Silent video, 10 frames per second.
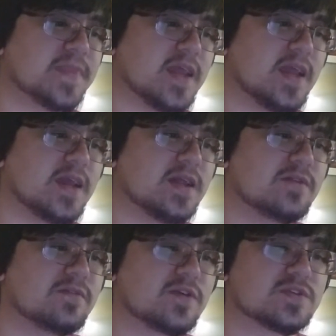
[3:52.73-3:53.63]

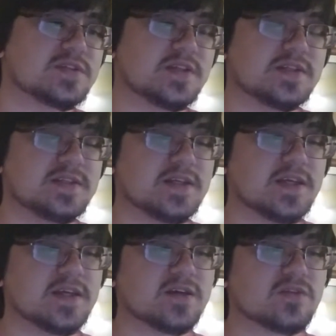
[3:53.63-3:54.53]
and first
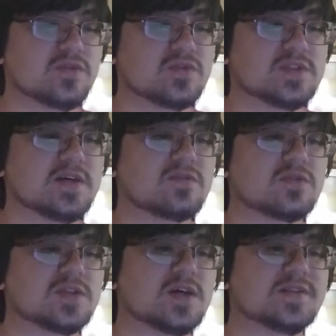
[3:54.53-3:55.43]
digging through
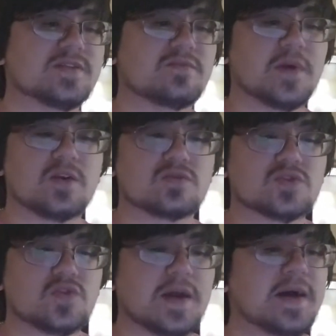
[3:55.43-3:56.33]
several tons of metal
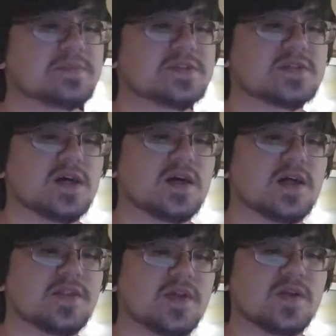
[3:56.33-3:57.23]
scraps,
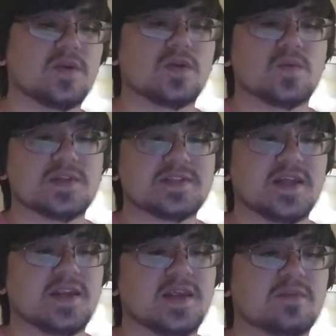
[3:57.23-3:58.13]
then
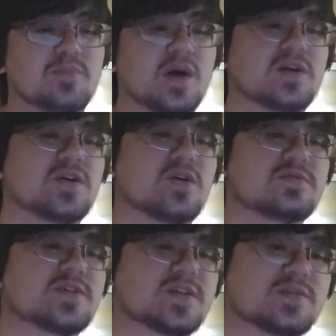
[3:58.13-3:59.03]
withstanding
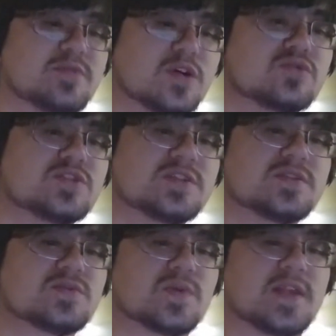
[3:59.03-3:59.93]
Bakugo's
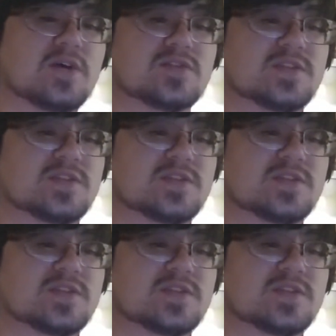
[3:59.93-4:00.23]
explosions without